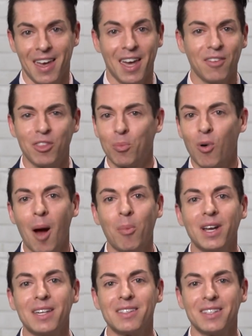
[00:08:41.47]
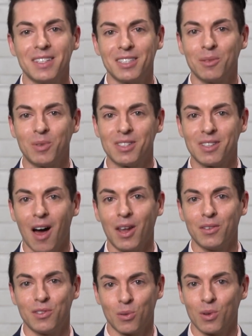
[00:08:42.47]
If the property is listed with
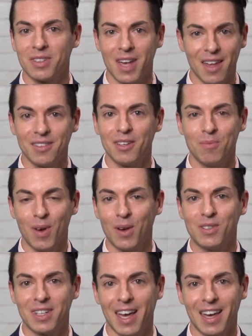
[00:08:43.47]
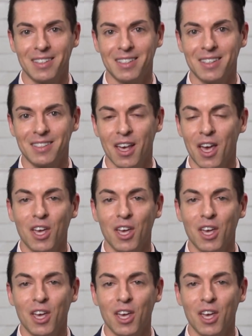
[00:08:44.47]
solid source, as in most cases,